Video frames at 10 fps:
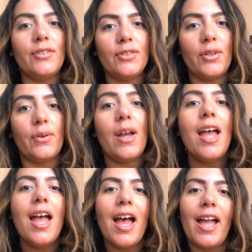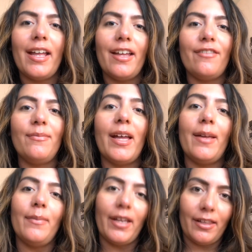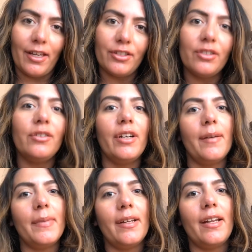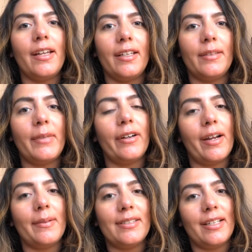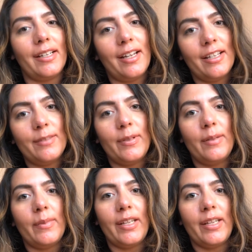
So I have my biological grandpa and my grandma's second husband,